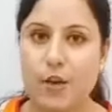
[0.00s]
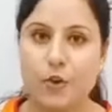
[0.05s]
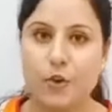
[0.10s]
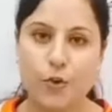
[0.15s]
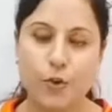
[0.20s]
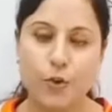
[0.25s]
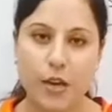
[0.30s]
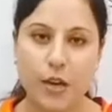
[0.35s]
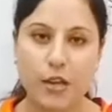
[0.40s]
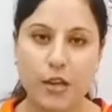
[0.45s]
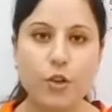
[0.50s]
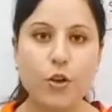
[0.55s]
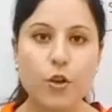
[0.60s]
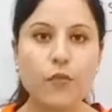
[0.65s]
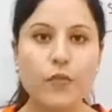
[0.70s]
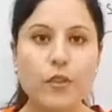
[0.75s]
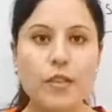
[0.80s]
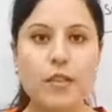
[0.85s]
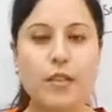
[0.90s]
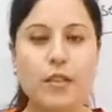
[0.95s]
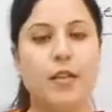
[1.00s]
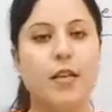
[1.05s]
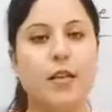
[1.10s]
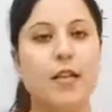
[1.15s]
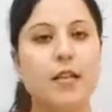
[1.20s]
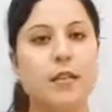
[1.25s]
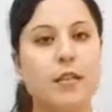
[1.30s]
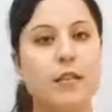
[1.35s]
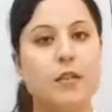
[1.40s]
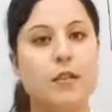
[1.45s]
So rest of the
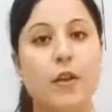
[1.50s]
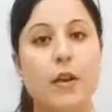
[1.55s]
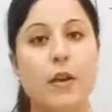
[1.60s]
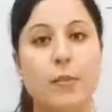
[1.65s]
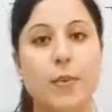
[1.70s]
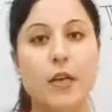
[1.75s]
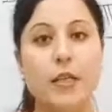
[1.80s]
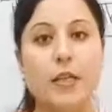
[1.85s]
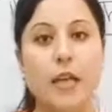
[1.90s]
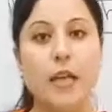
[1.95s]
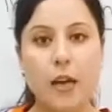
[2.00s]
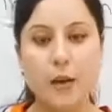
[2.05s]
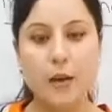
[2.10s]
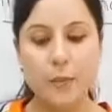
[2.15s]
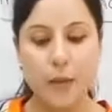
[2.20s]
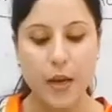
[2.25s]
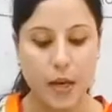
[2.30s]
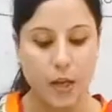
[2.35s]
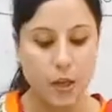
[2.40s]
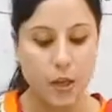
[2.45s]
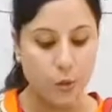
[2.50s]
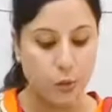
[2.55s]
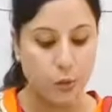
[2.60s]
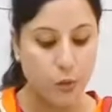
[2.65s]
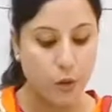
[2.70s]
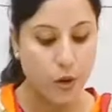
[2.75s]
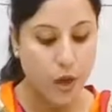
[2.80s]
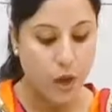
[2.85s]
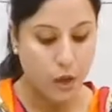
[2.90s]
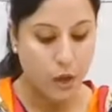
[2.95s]
sentences will be done by
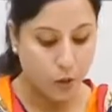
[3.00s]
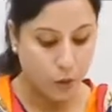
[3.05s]
you